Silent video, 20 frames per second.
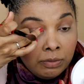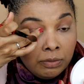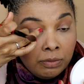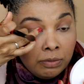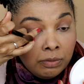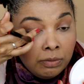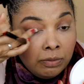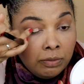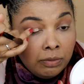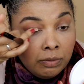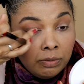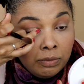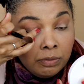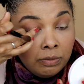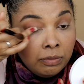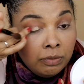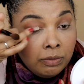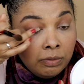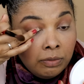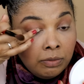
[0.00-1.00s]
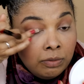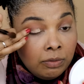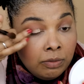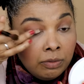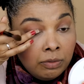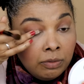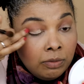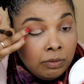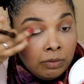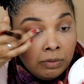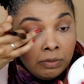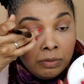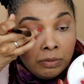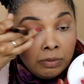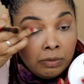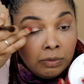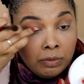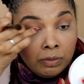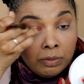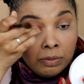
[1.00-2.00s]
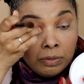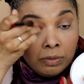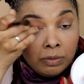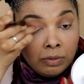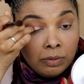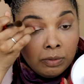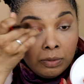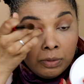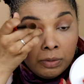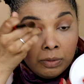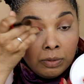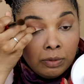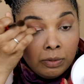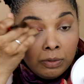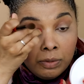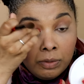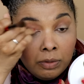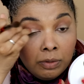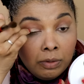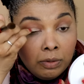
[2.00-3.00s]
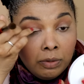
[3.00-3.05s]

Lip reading: [no speech]